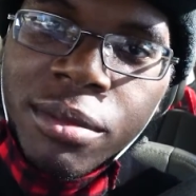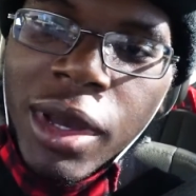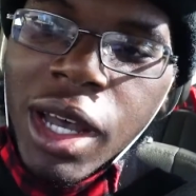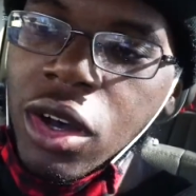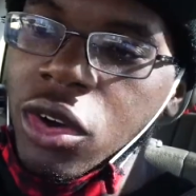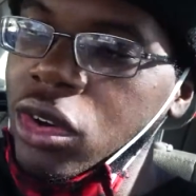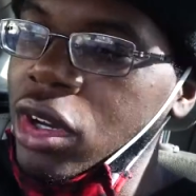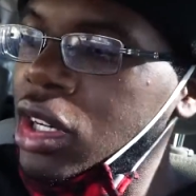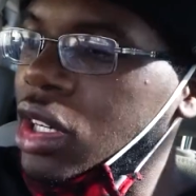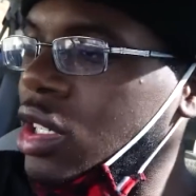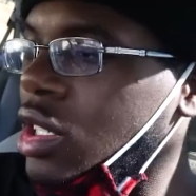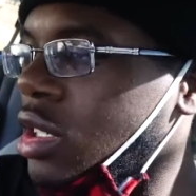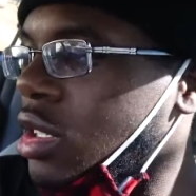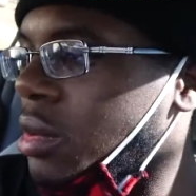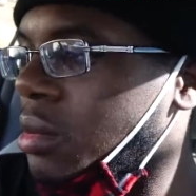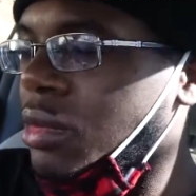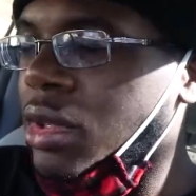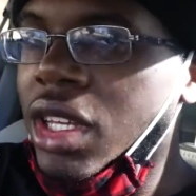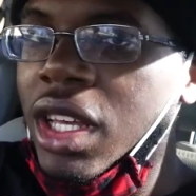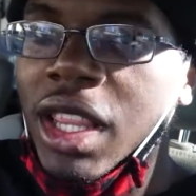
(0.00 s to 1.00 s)
about
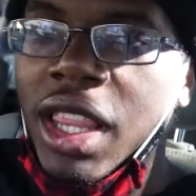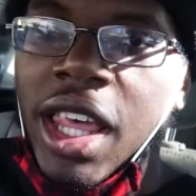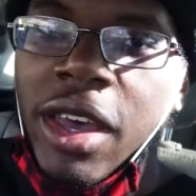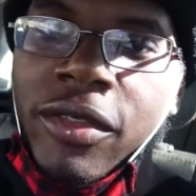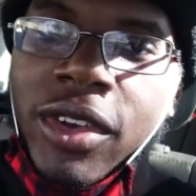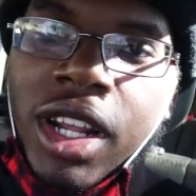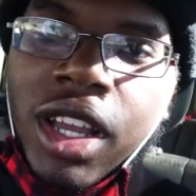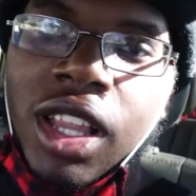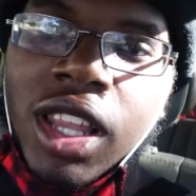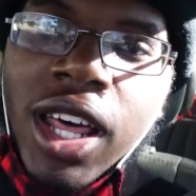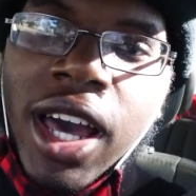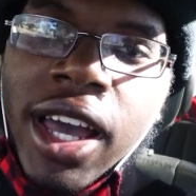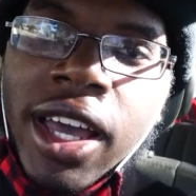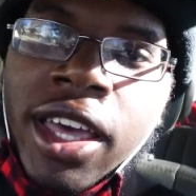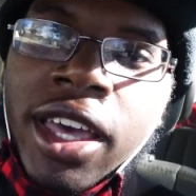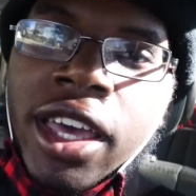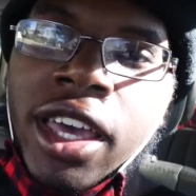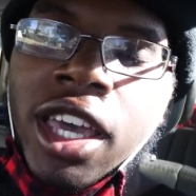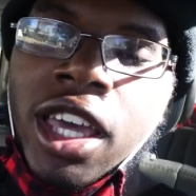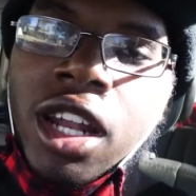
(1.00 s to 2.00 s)
11 o'clock,
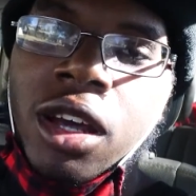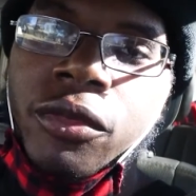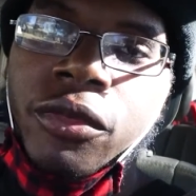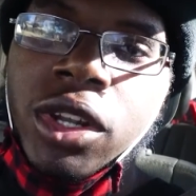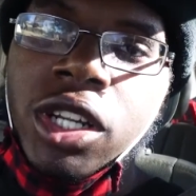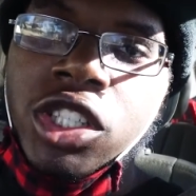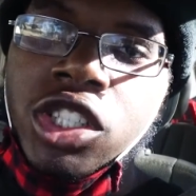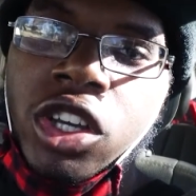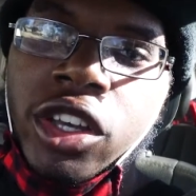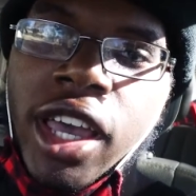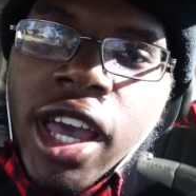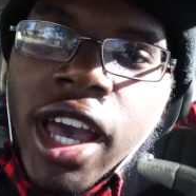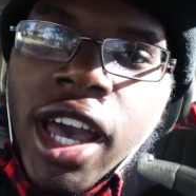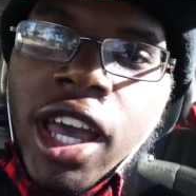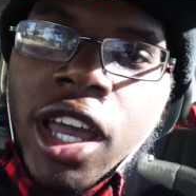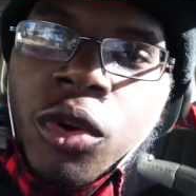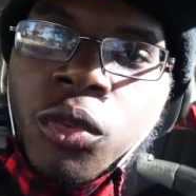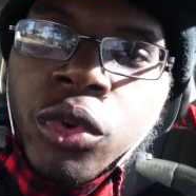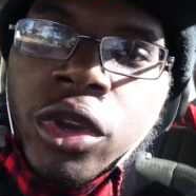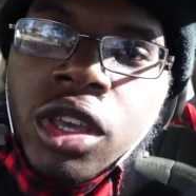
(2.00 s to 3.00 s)
and I'm finna show y'all
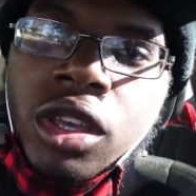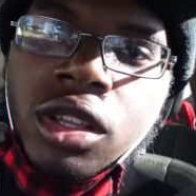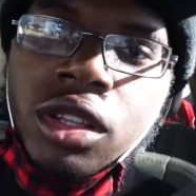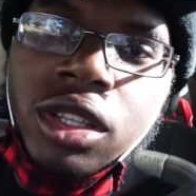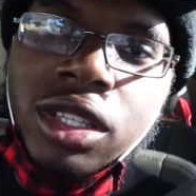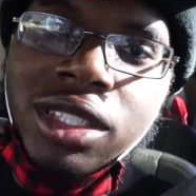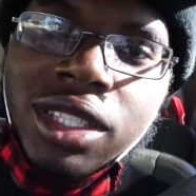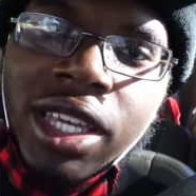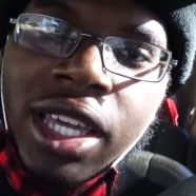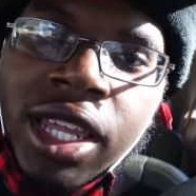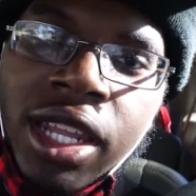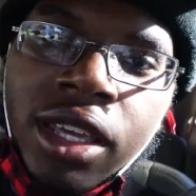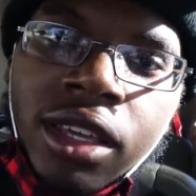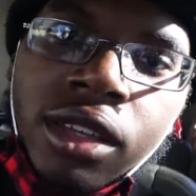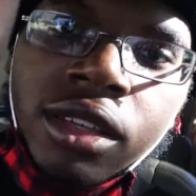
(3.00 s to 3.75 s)
how it went. Let's get it.